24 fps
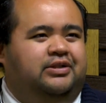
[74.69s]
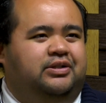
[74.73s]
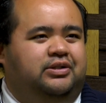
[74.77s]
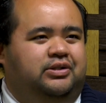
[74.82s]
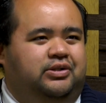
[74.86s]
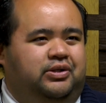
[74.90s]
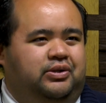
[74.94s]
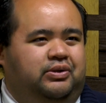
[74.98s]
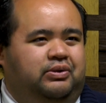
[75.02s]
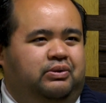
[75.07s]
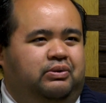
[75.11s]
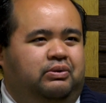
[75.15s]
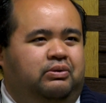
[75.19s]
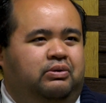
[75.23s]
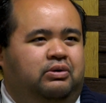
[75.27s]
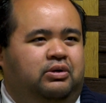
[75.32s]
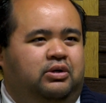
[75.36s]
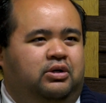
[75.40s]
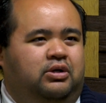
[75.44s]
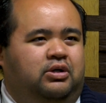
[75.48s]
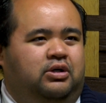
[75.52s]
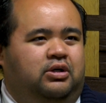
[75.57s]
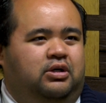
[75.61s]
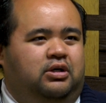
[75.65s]

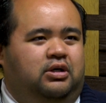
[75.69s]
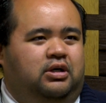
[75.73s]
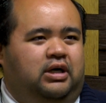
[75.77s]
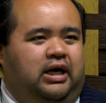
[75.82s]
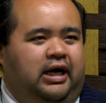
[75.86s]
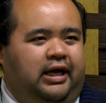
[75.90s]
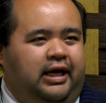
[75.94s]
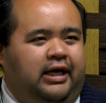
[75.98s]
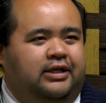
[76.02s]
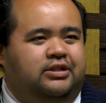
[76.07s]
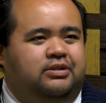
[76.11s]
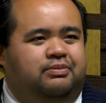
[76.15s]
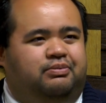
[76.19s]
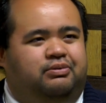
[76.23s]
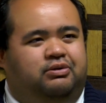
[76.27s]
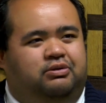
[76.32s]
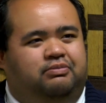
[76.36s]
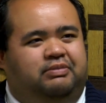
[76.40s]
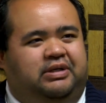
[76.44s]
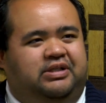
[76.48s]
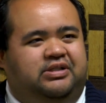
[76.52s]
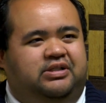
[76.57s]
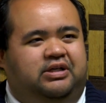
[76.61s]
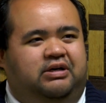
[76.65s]
to
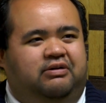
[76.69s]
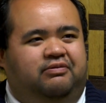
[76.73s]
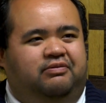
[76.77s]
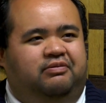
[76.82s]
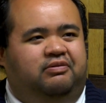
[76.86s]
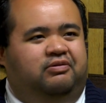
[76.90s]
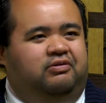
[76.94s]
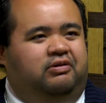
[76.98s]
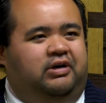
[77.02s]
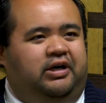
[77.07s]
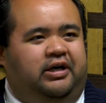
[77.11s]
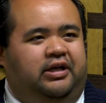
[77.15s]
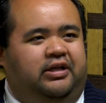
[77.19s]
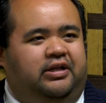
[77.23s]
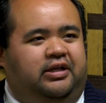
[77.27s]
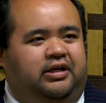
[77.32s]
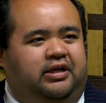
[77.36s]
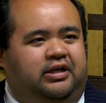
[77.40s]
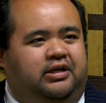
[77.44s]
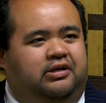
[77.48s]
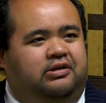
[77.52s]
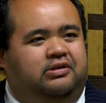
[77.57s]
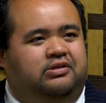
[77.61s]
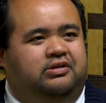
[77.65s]
prove myself before
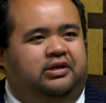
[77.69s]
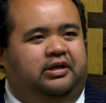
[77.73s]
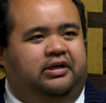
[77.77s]
anything else.